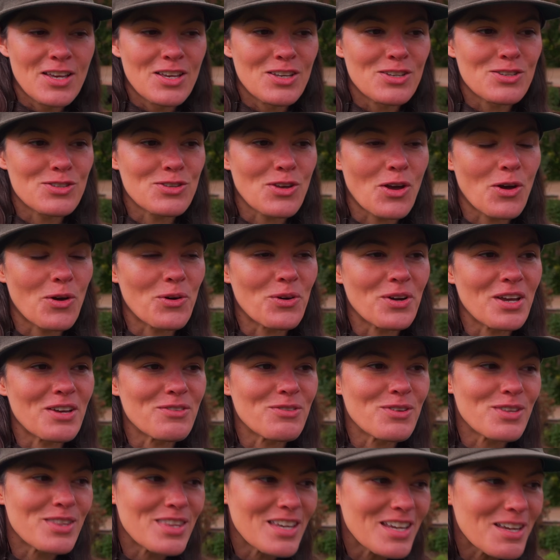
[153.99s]
So if
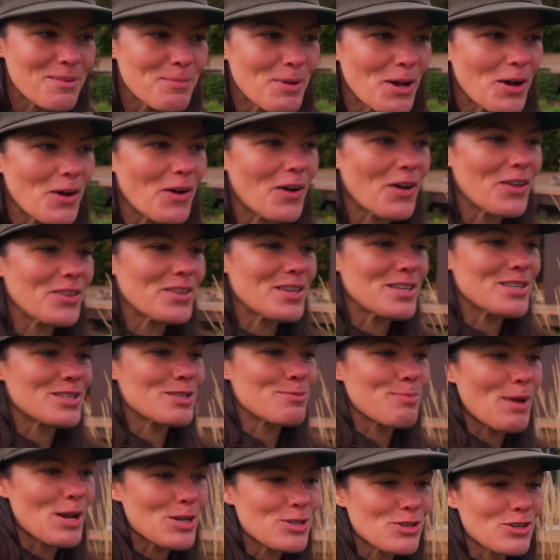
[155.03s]
you think about all these
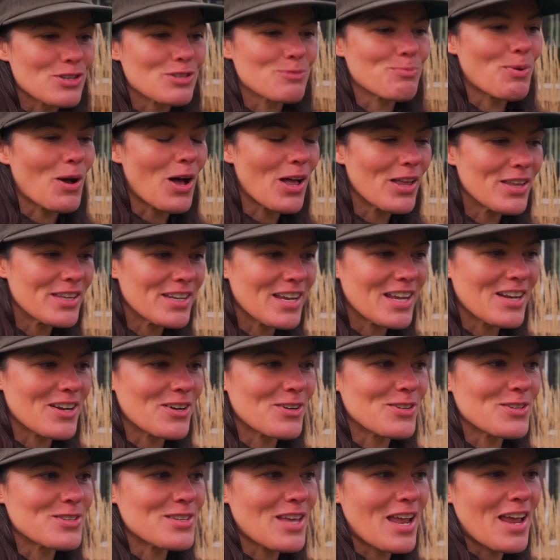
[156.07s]
specialist
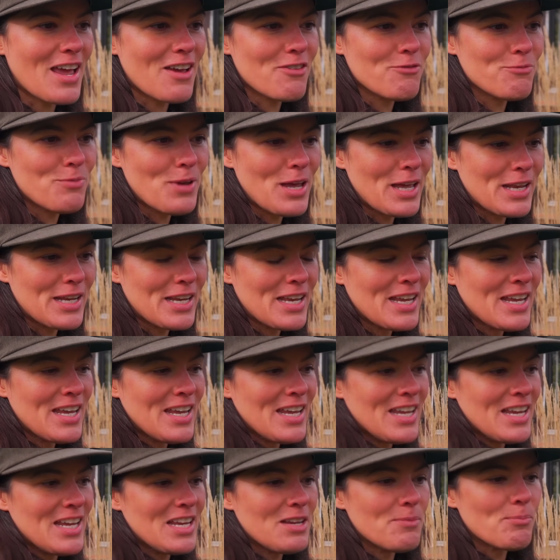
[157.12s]
pollinators that have been
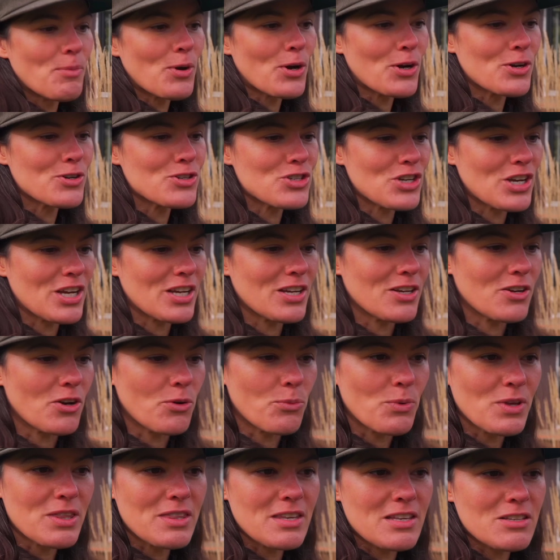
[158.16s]
emerging, you know,
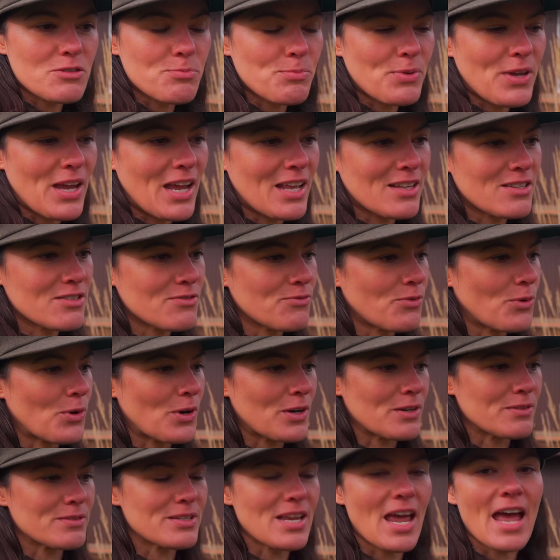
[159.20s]
with these plants
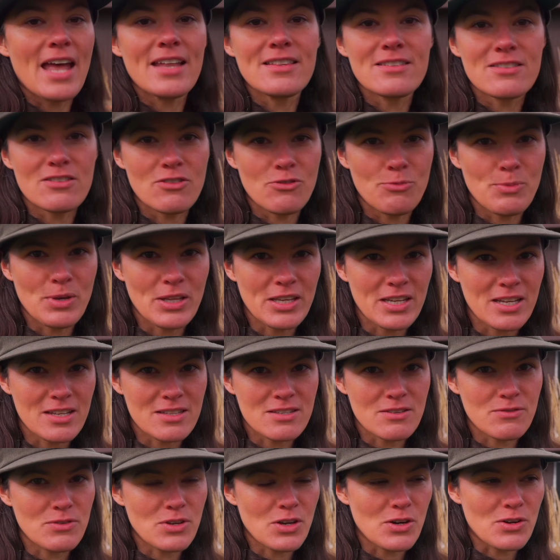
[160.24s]
for tens of
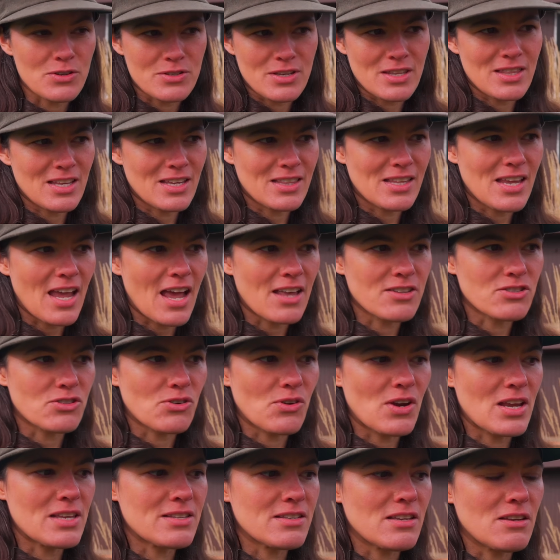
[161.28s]
millions of years. I think the
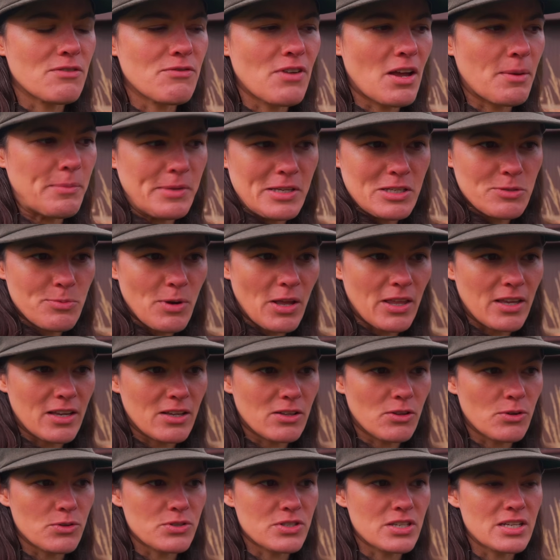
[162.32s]
Asteraceae family is probably
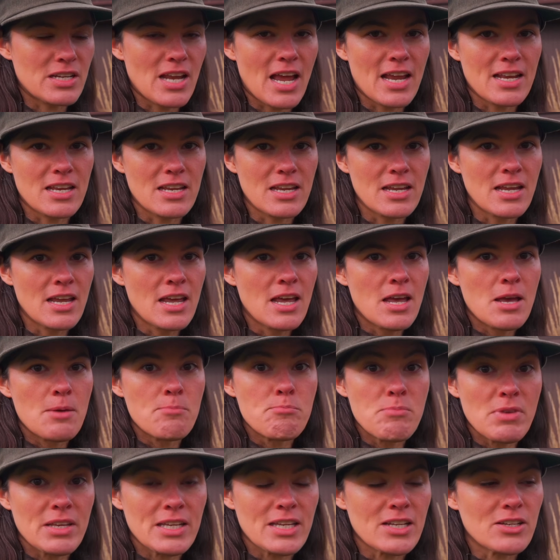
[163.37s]
close to 90
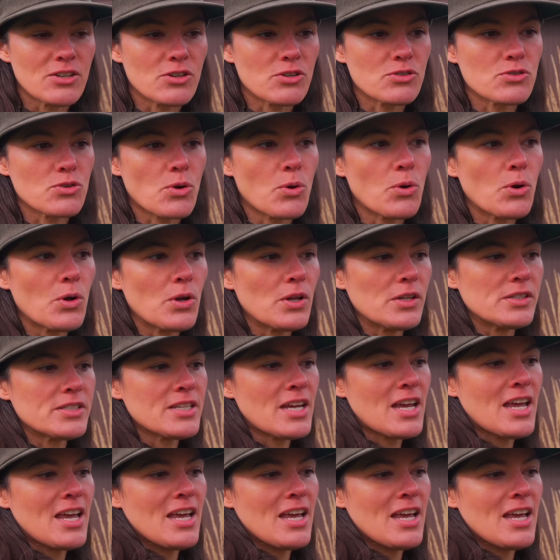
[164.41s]
million years old.